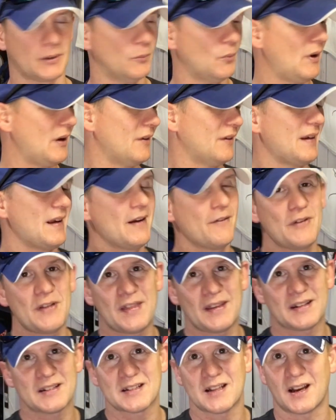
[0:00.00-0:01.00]
Well,
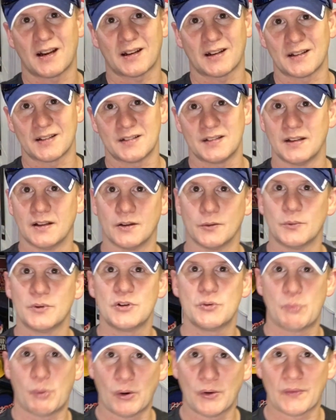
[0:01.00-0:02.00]
everything's not going to sell. When you
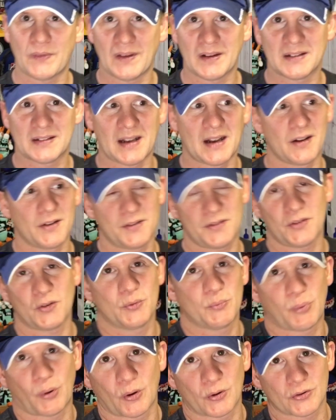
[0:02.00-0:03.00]
part things out, certain
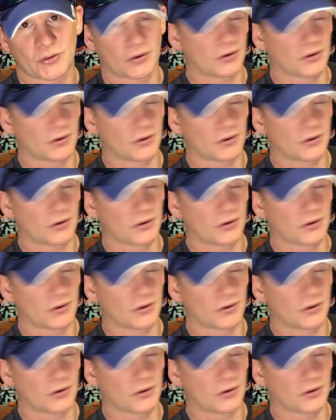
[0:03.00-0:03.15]
parts aren't